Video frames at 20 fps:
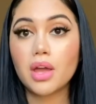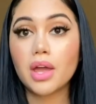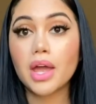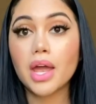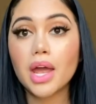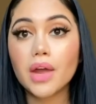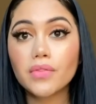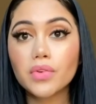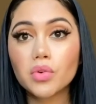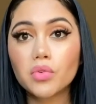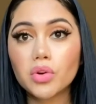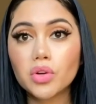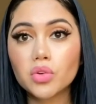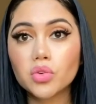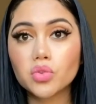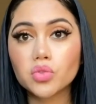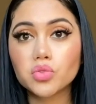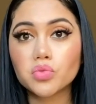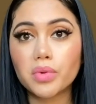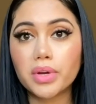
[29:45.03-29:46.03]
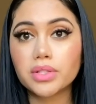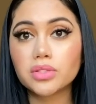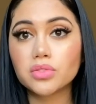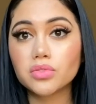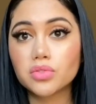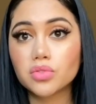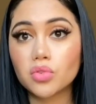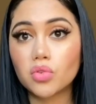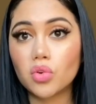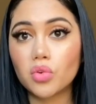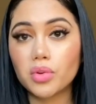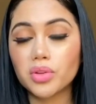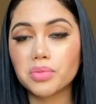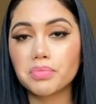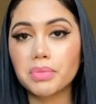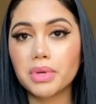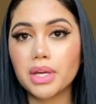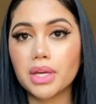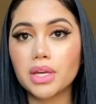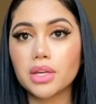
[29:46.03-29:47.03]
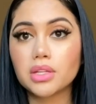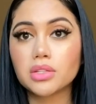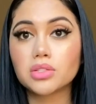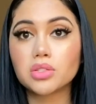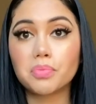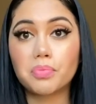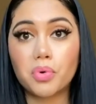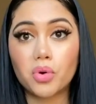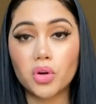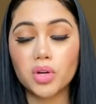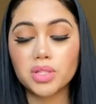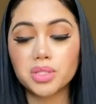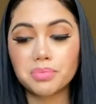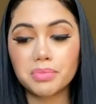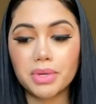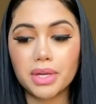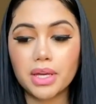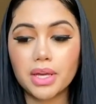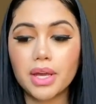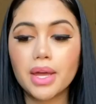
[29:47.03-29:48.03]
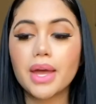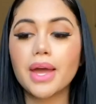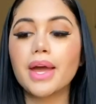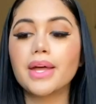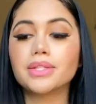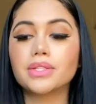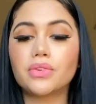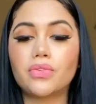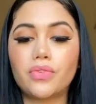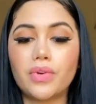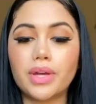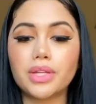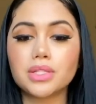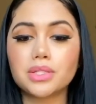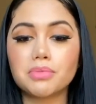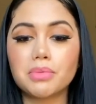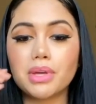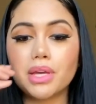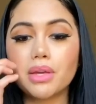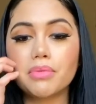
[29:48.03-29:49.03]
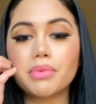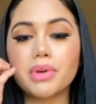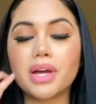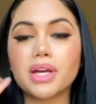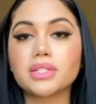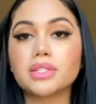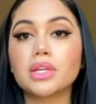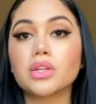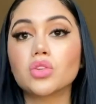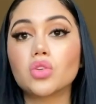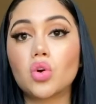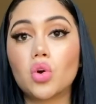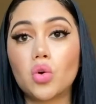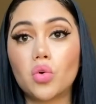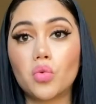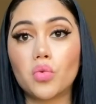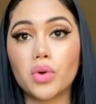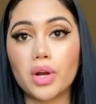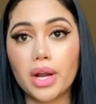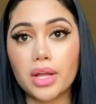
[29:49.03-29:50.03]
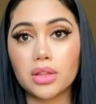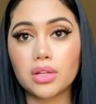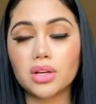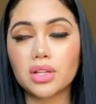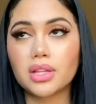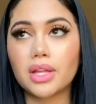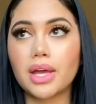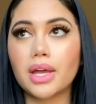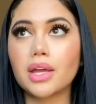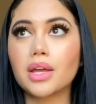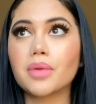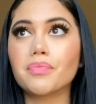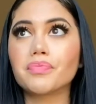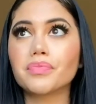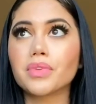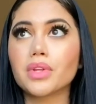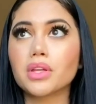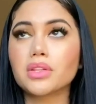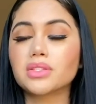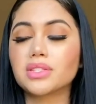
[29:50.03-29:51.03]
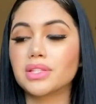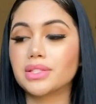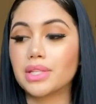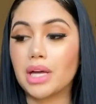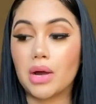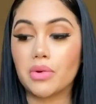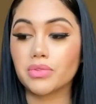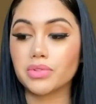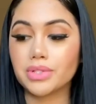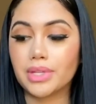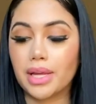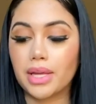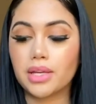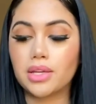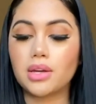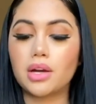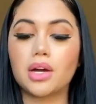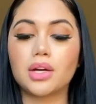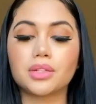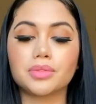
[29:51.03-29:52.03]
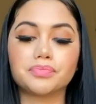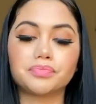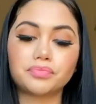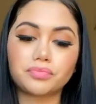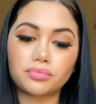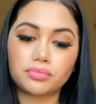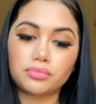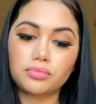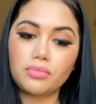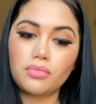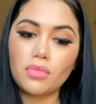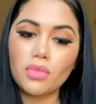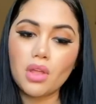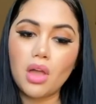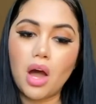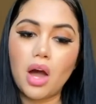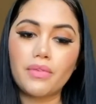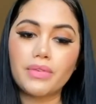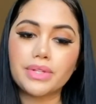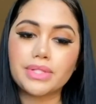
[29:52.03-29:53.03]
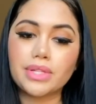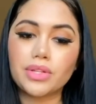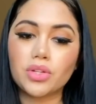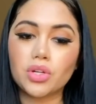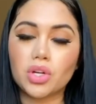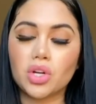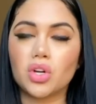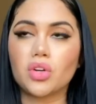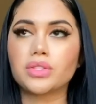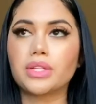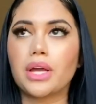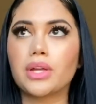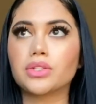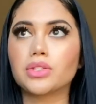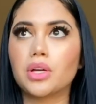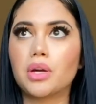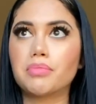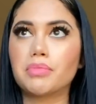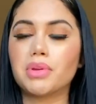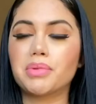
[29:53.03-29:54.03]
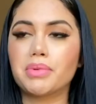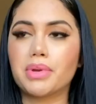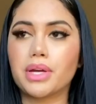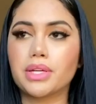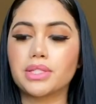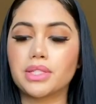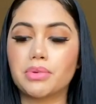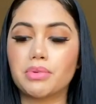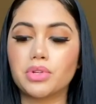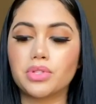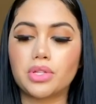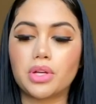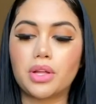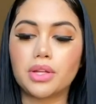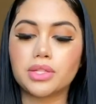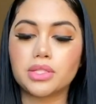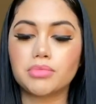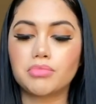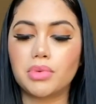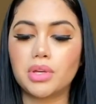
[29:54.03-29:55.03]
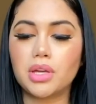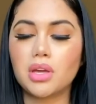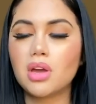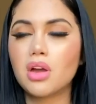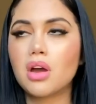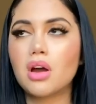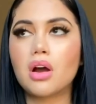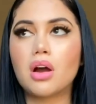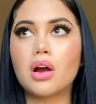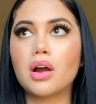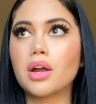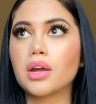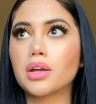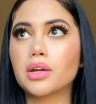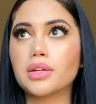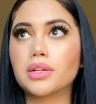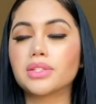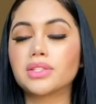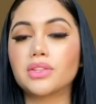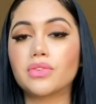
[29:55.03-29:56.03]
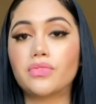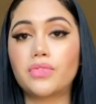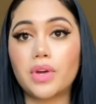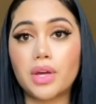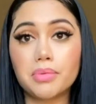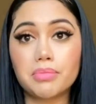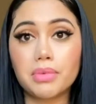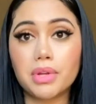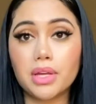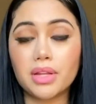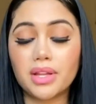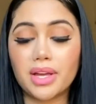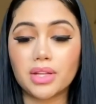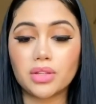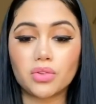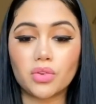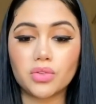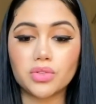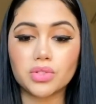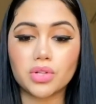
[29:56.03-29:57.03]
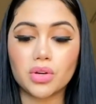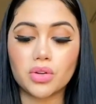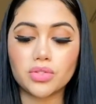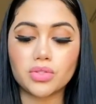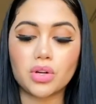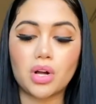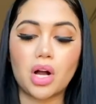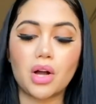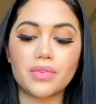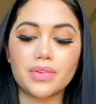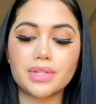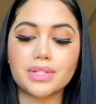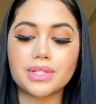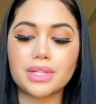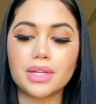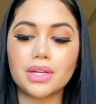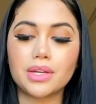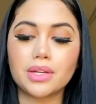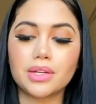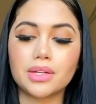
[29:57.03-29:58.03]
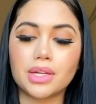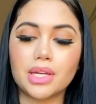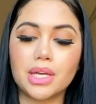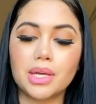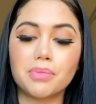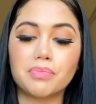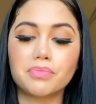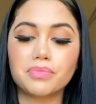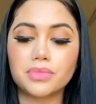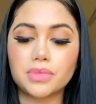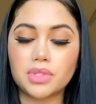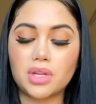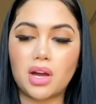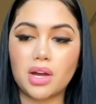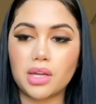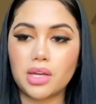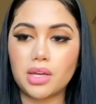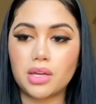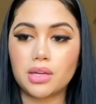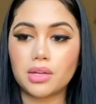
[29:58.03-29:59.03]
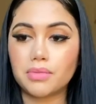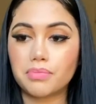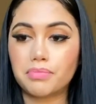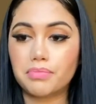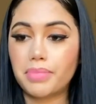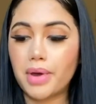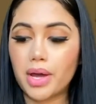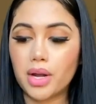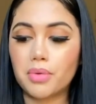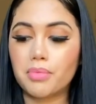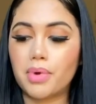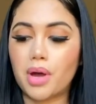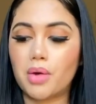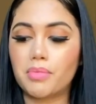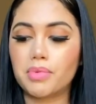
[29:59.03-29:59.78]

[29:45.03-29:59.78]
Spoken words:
Everyone who's went to school with me supports me and defends me because they know what I look like since I was like young. Obviously, the girls that jumped me because they were jealous of me aren't gonna defend me. Like, those girls are obviously gonna keep talking bad about me